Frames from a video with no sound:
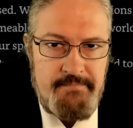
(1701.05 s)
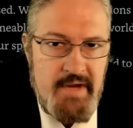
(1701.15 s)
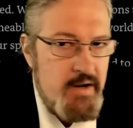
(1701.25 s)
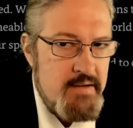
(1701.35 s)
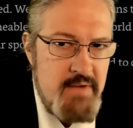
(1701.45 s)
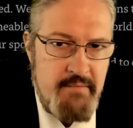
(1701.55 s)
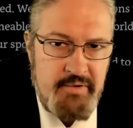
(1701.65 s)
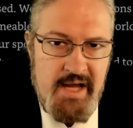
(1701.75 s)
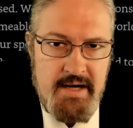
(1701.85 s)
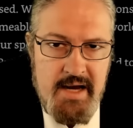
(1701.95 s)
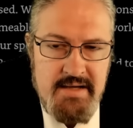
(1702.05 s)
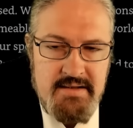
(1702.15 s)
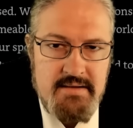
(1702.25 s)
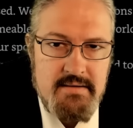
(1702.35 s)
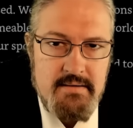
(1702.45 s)
Now, he may play
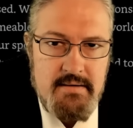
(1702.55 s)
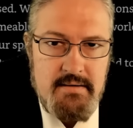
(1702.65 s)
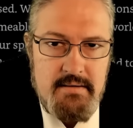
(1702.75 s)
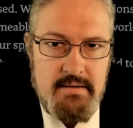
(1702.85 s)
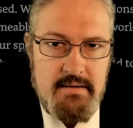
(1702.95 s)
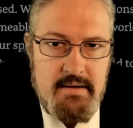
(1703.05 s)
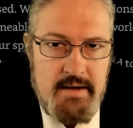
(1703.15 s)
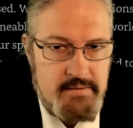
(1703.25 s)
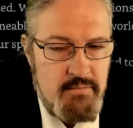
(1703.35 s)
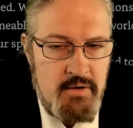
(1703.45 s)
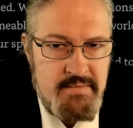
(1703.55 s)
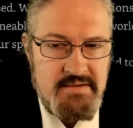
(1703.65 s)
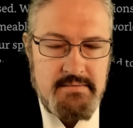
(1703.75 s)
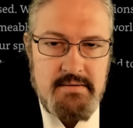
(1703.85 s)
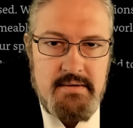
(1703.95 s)
nice at the
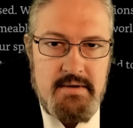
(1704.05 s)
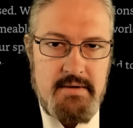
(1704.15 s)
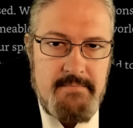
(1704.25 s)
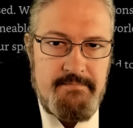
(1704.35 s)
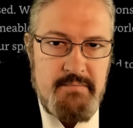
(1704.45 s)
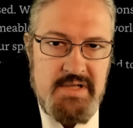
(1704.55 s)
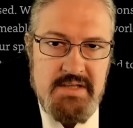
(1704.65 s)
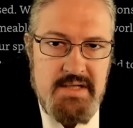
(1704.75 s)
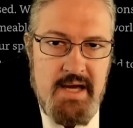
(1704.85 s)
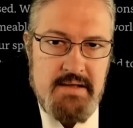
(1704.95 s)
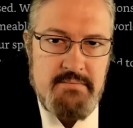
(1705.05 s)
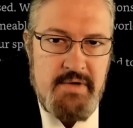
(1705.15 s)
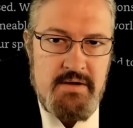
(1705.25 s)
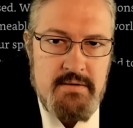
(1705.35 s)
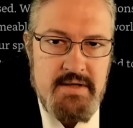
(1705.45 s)
moment because he has a
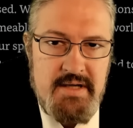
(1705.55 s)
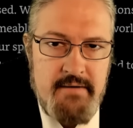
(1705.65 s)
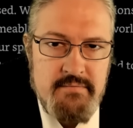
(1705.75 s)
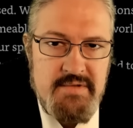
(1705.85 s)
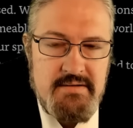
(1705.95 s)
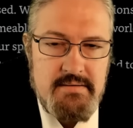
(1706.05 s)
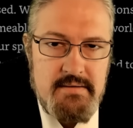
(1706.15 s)
minority government.